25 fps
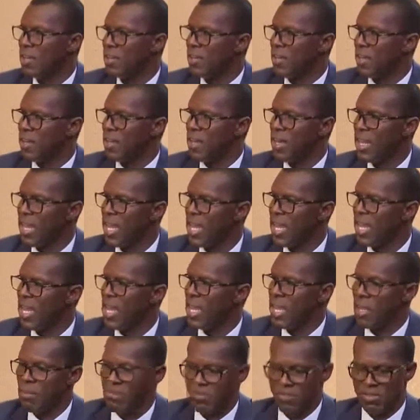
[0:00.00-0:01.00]
their
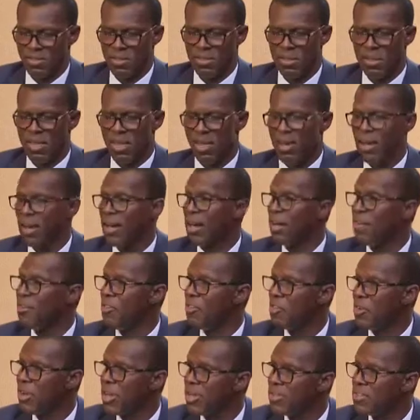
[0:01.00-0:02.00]
names, their
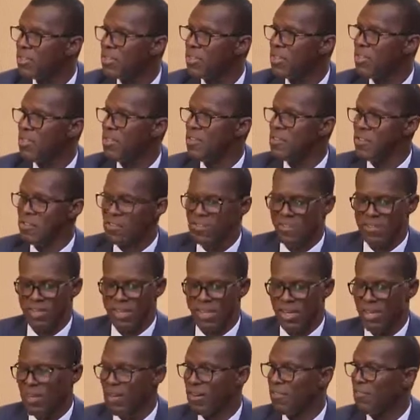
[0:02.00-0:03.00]
addresses,
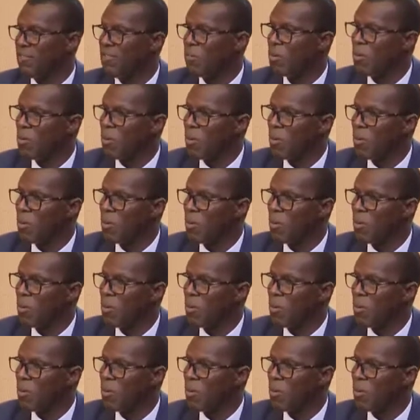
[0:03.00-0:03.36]
their phone